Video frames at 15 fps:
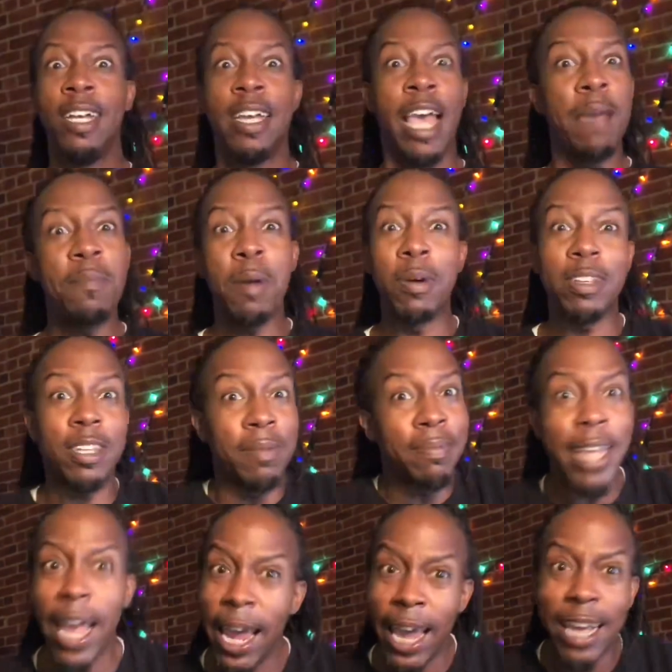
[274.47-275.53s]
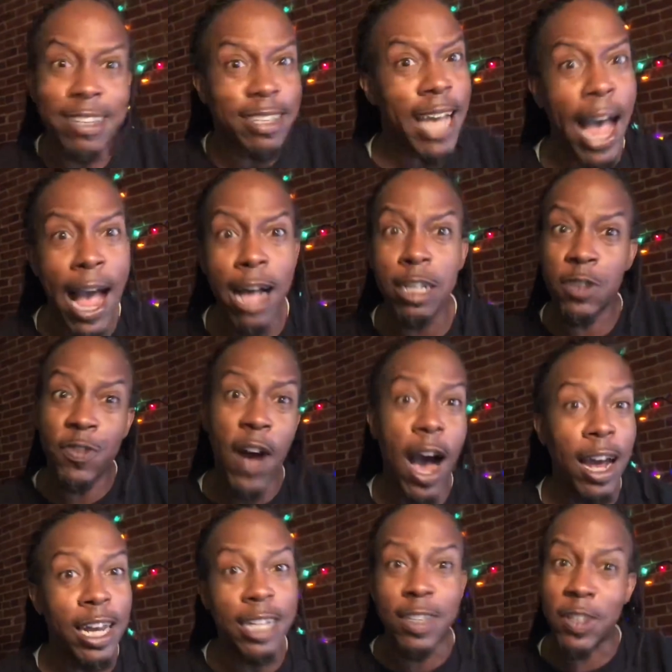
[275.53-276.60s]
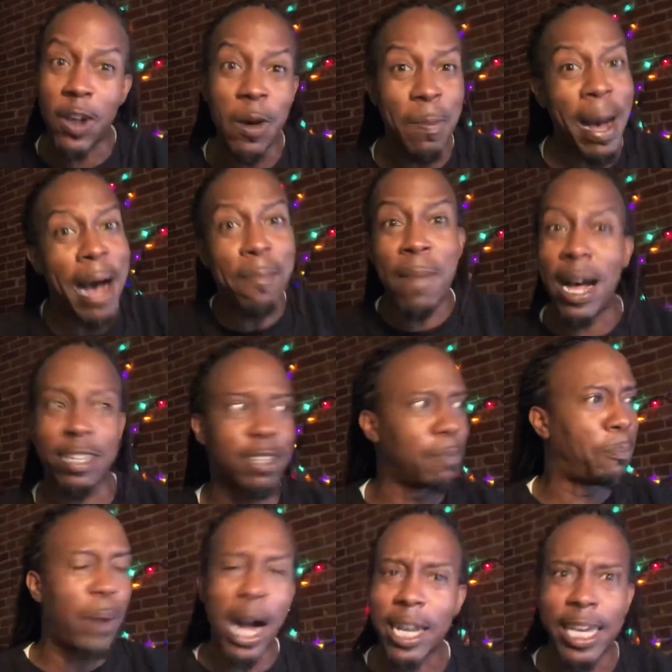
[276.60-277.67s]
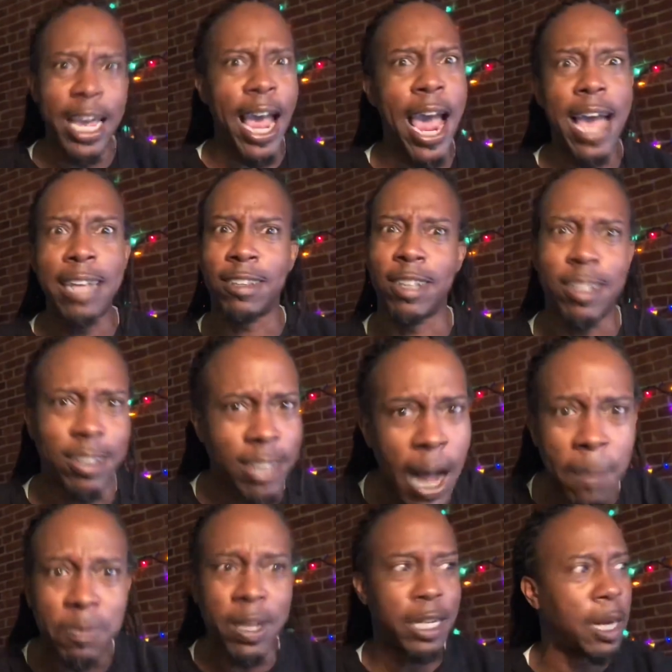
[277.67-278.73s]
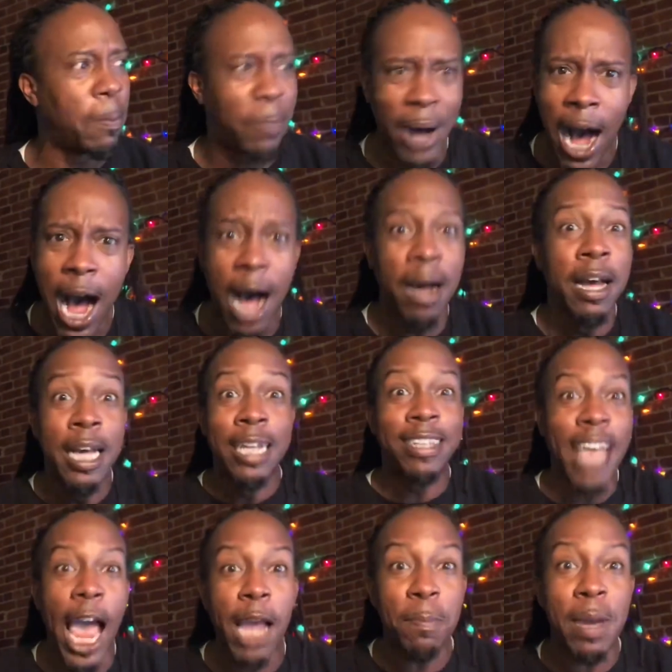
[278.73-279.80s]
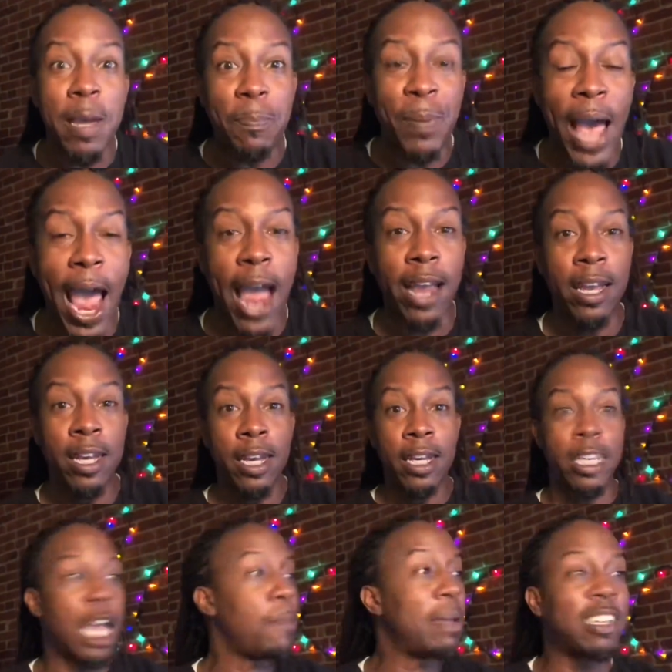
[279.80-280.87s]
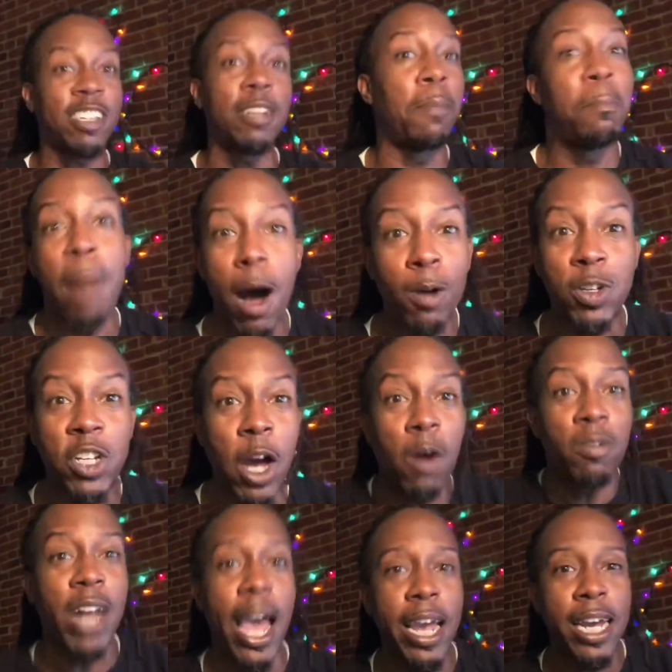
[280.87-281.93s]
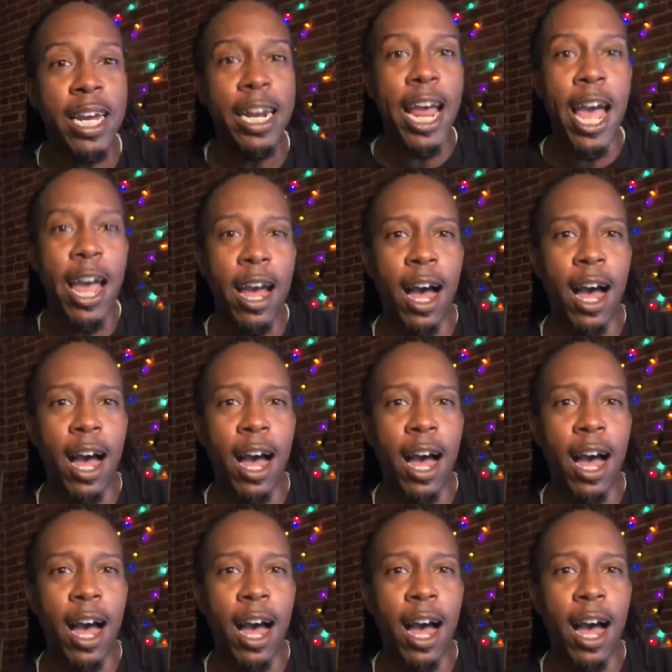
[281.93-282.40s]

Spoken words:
Hit me with some these sounds falling to my mind. Some bucket heads or something. The bomb. Take me back. Give me some mojo, lady.